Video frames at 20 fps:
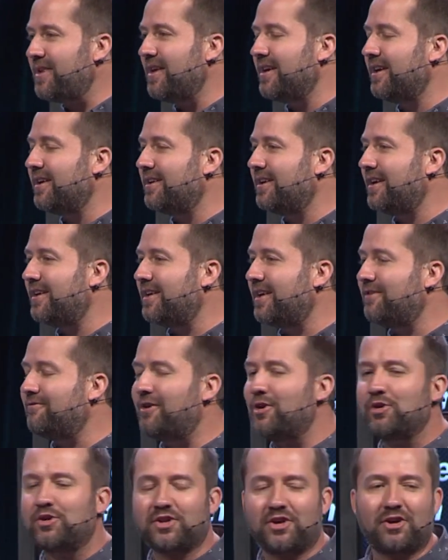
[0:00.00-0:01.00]
it, it
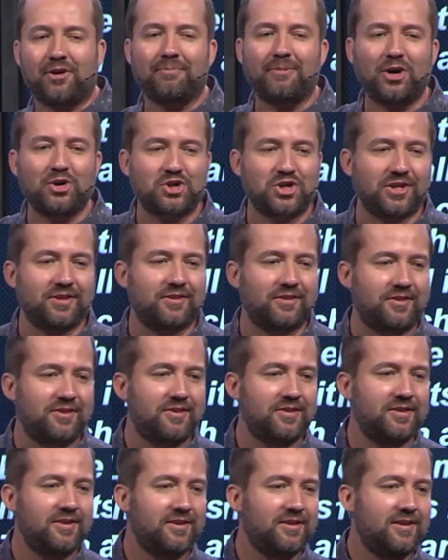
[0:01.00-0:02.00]
evokes our
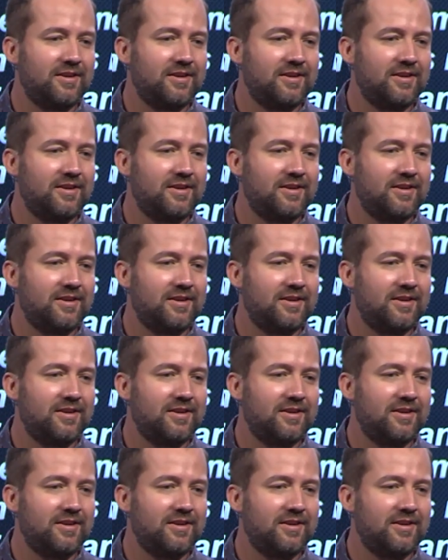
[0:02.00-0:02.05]
emotions.